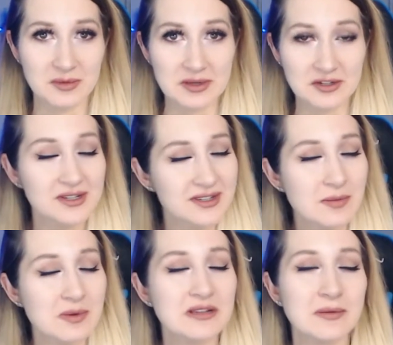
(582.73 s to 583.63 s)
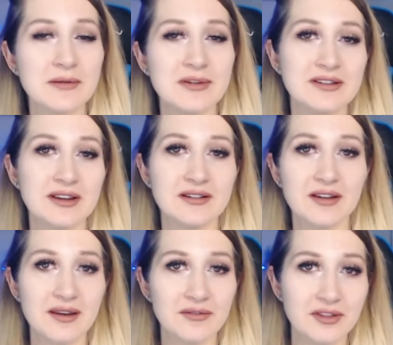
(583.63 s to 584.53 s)
But just keep experimenting.
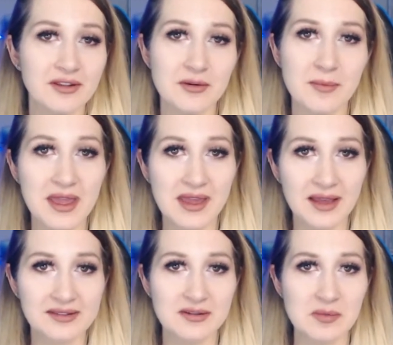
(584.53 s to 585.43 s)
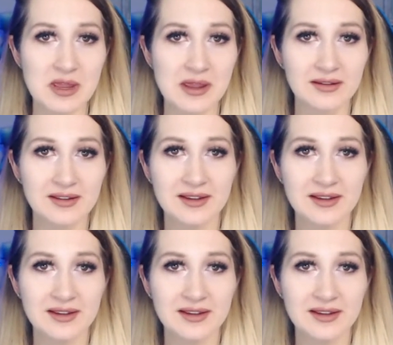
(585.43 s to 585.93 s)
Not everything you make has to be